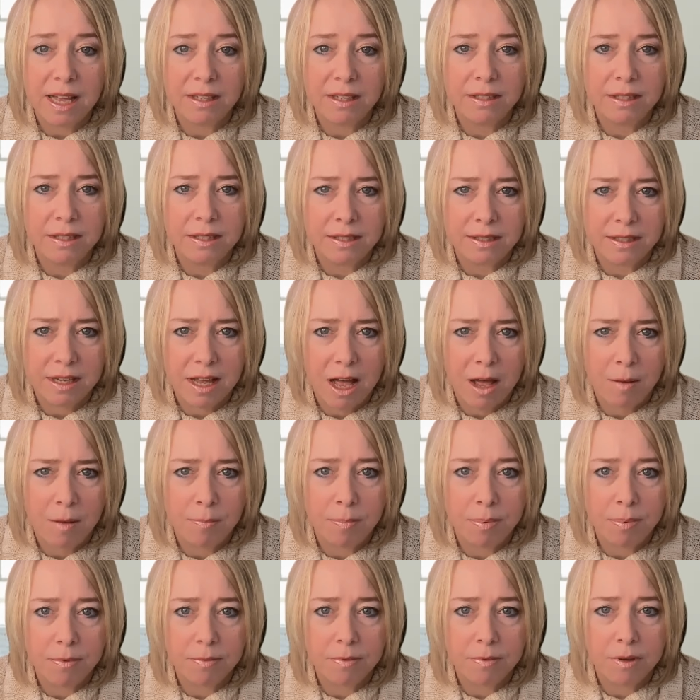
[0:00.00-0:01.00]
had to
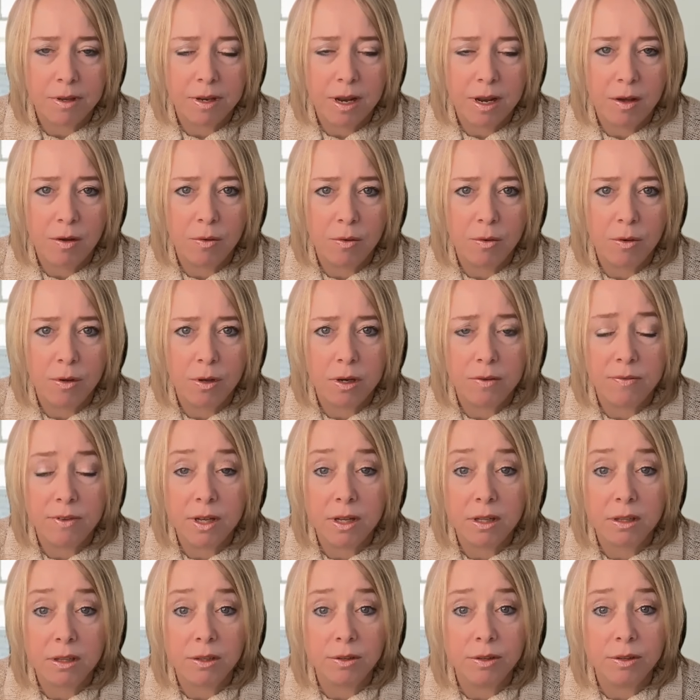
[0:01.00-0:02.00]
stop, you know, could have
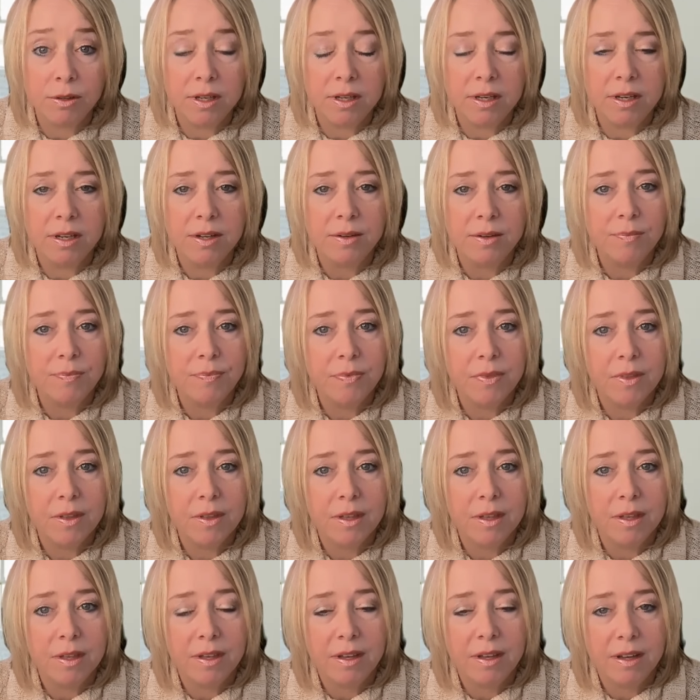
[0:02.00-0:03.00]
included
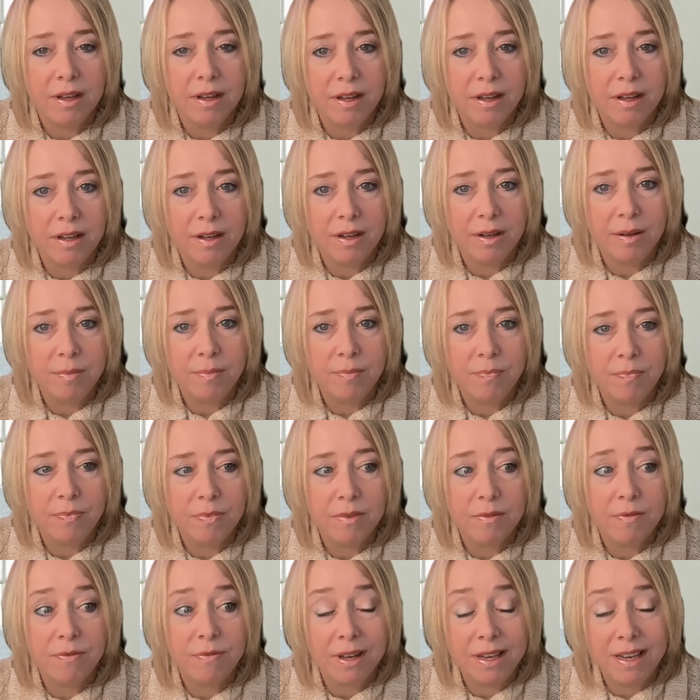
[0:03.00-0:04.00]
um,
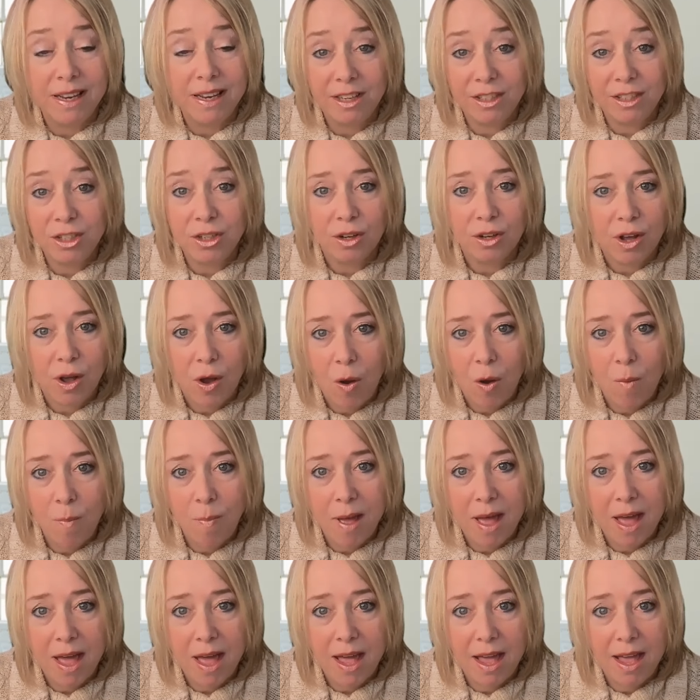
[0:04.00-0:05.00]
financial
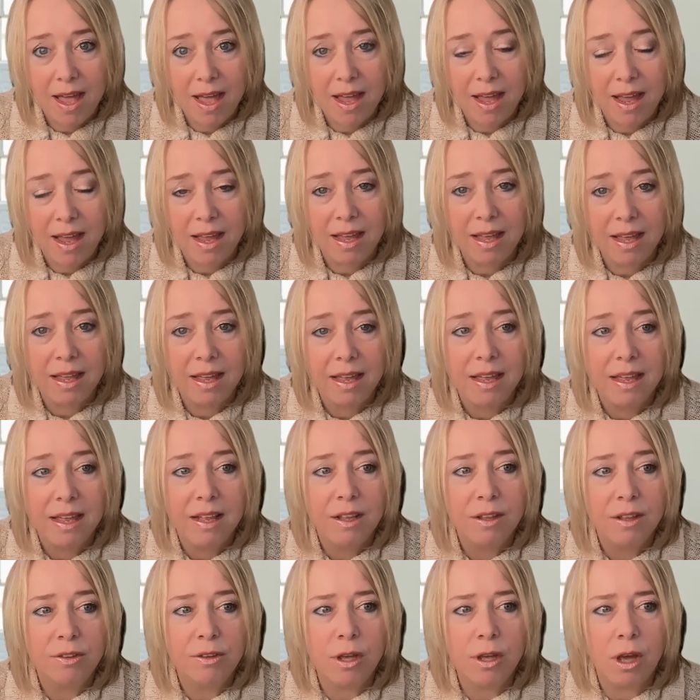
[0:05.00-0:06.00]
copay.
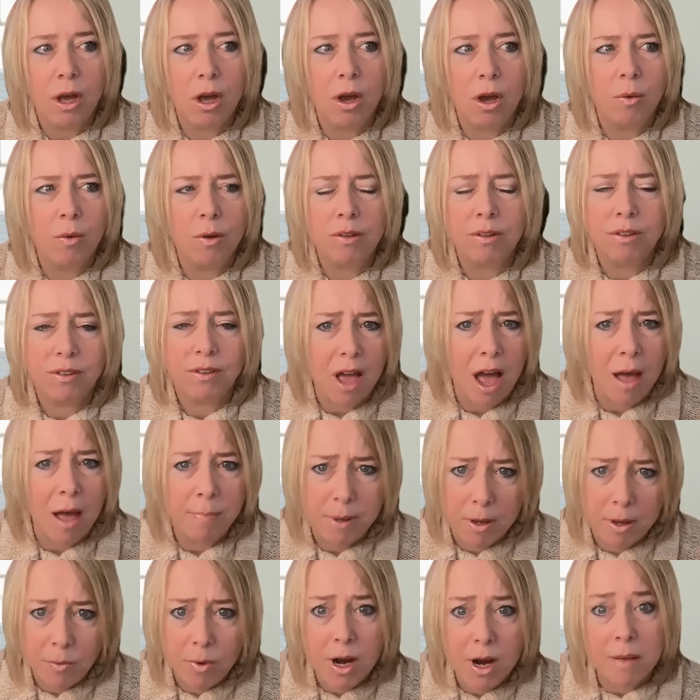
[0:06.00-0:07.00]
So
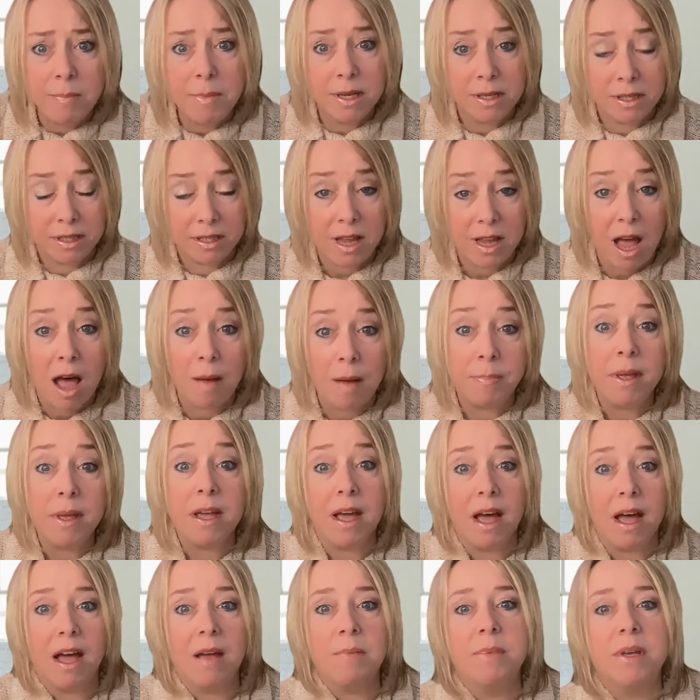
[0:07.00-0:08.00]
stopping, when I mean
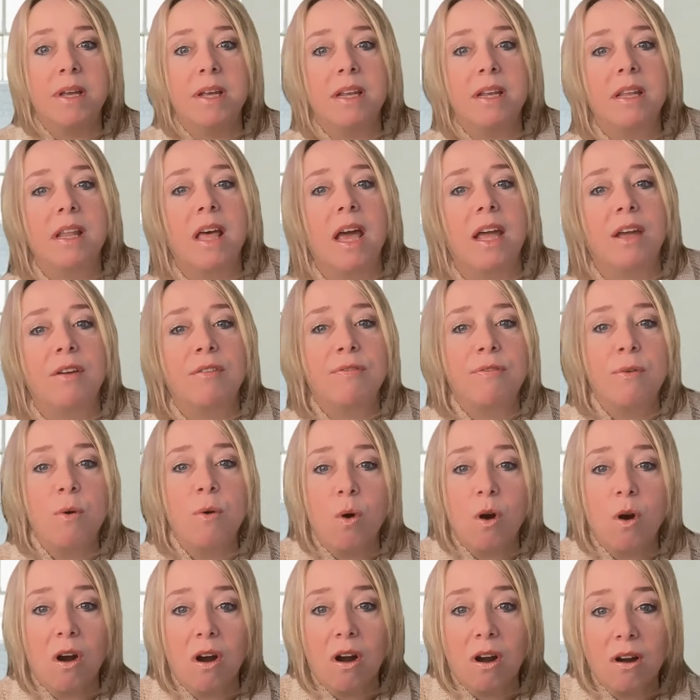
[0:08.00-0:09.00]
stopping, I mean like
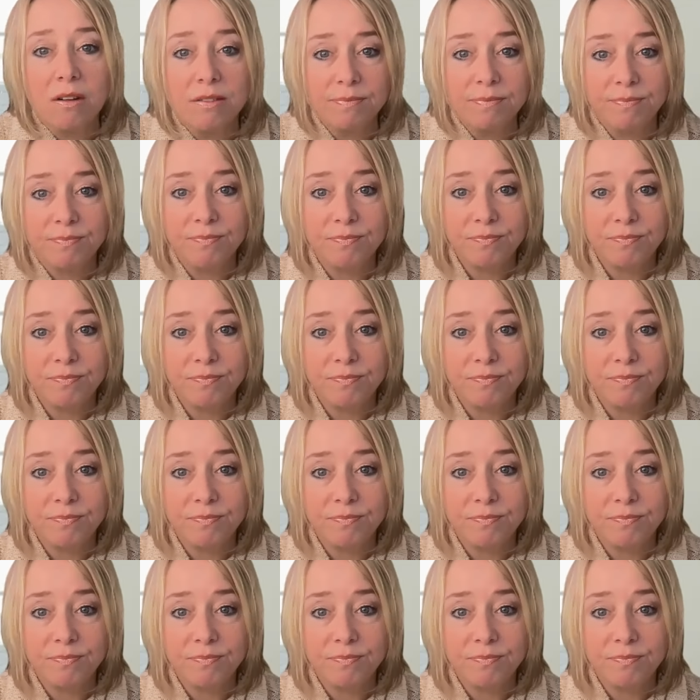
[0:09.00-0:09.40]
for